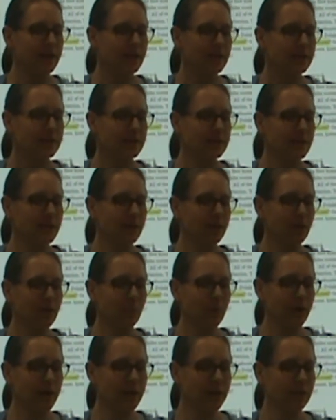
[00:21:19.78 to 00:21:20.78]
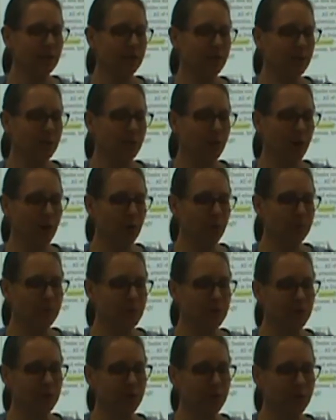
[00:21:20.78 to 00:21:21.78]
Still, when he flew home
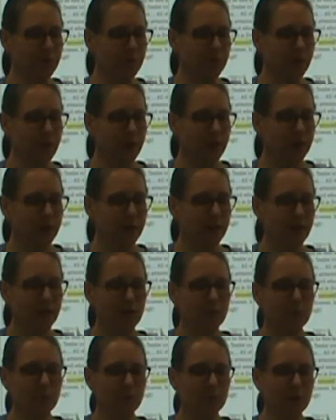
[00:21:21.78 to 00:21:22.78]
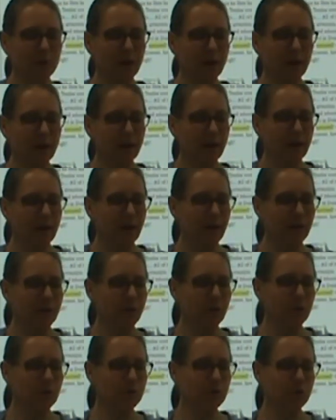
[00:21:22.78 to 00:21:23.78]
to Kathmandu, a
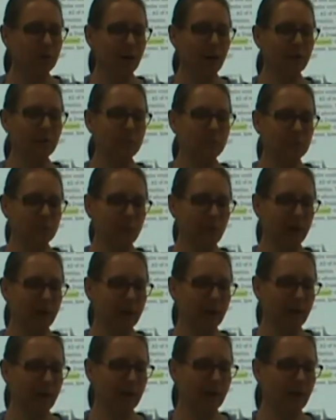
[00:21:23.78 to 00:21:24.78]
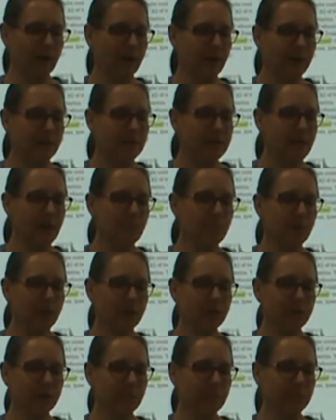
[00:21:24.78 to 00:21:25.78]
huge crowd was waiting. Temba
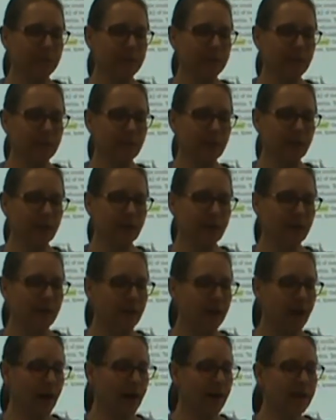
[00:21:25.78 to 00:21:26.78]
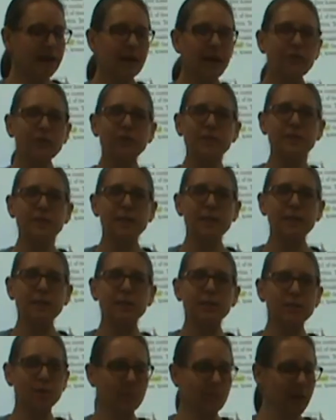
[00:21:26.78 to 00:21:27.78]
couldn't believe it. "I had never seen
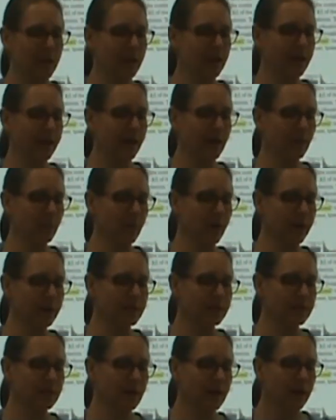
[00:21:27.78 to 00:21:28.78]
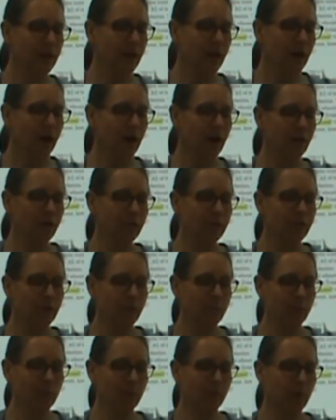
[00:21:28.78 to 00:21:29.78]
so many cameras. All of
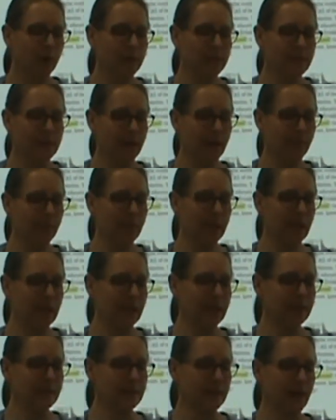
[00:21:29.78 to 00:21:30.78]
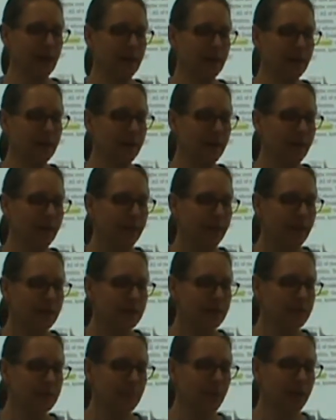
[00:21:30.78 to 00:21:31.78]
them were pointing at me," he said.
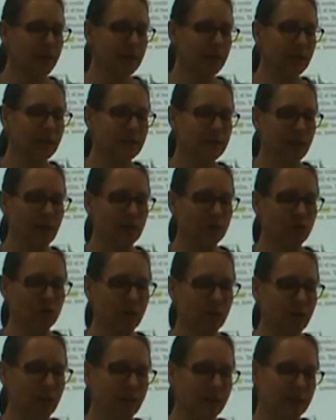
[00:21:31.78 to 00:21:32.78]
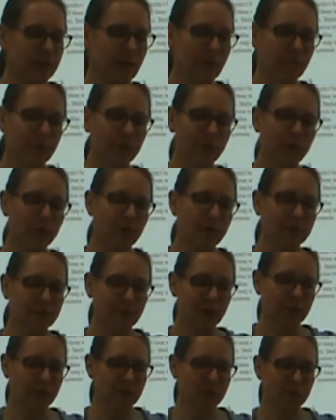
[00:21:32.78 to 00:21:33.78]
Despite the attention, Temba focused
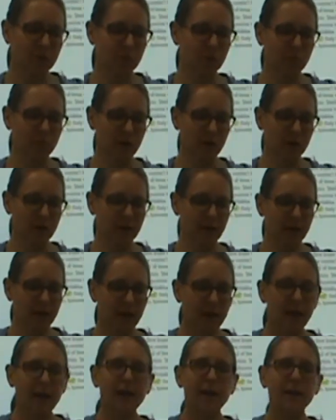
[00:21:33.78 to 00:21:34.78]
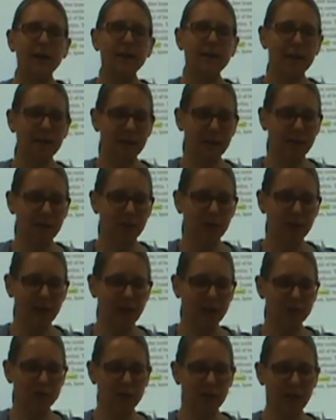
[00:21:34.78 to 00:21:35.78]
on his schoolwork. He needed a good
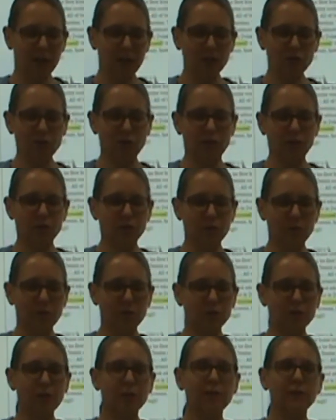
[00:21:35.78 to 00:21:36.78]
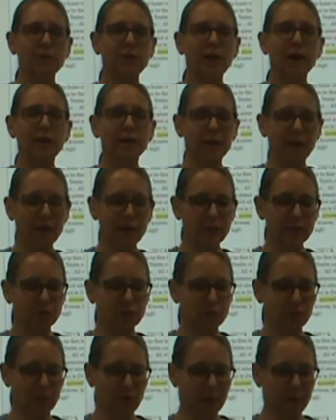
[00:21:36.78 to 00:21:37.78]
education to achieve another
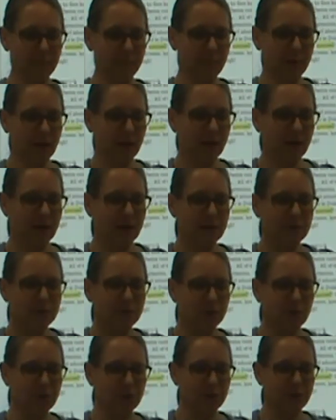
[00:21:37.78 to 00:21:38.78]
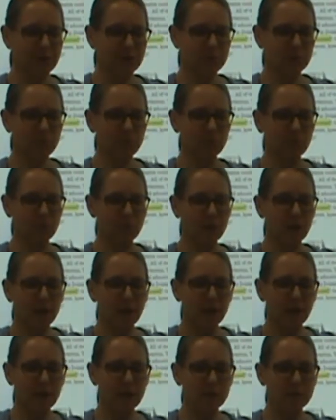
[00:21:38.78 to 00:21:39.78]
dream, starting a school
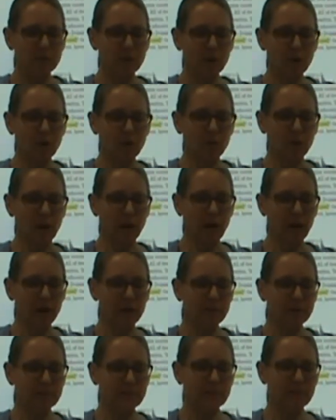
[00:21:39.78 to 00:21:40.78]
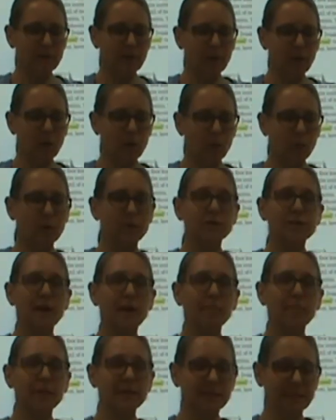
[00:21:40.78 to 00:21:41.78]
in Dakola. Will
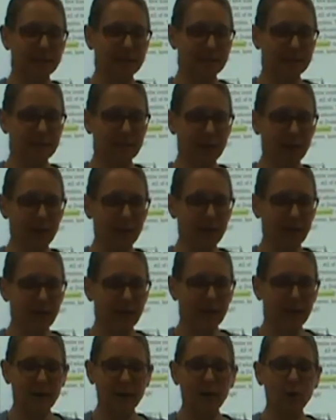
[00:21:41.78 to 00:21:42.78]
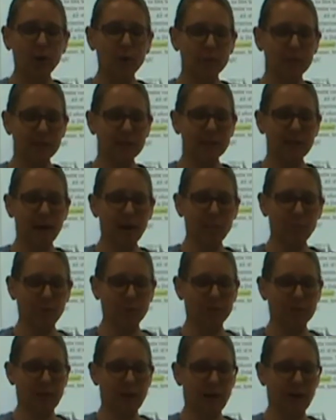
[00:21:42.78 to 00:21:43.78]
Temba succeed? Only time will
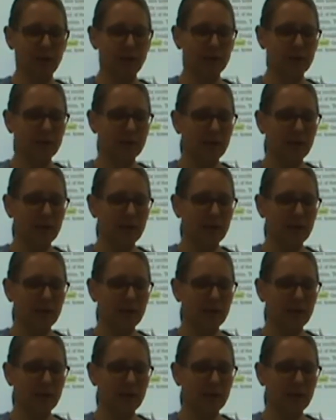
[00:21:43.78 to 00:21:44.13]
tell.